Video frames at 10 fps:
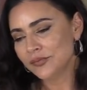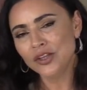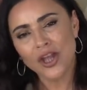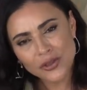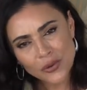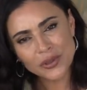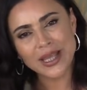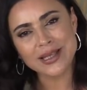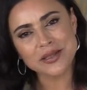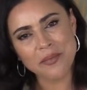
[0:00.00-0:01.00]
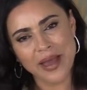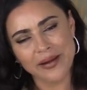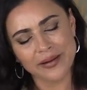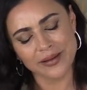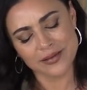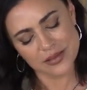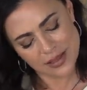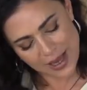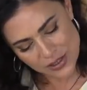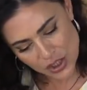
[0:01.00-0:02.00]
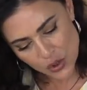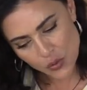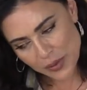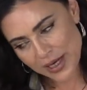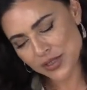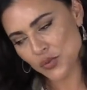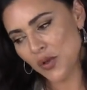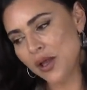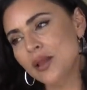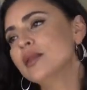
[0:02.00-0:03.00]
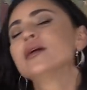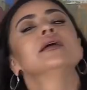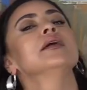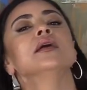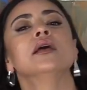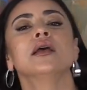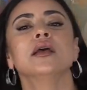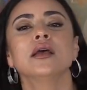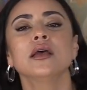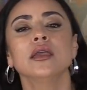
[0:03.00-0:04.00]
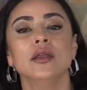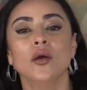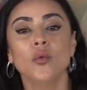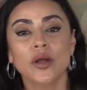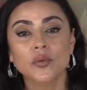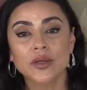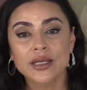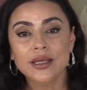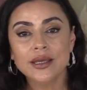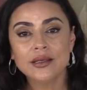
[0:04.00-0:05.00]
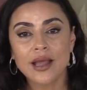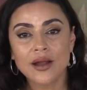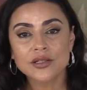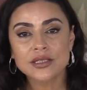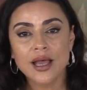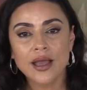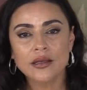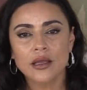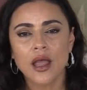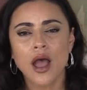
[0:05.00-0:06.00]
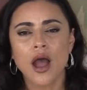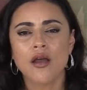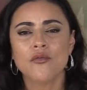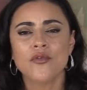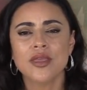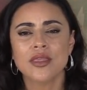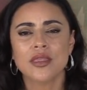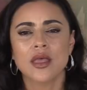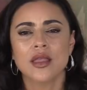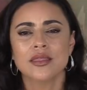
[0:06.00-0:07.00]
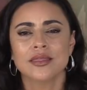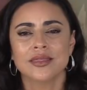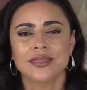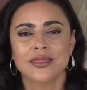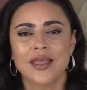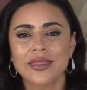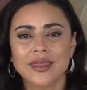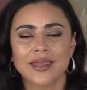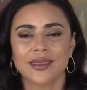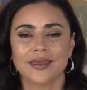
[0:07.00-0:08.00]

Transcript: not only as Americans, as human as well. You know what we did, our side? We did nothing.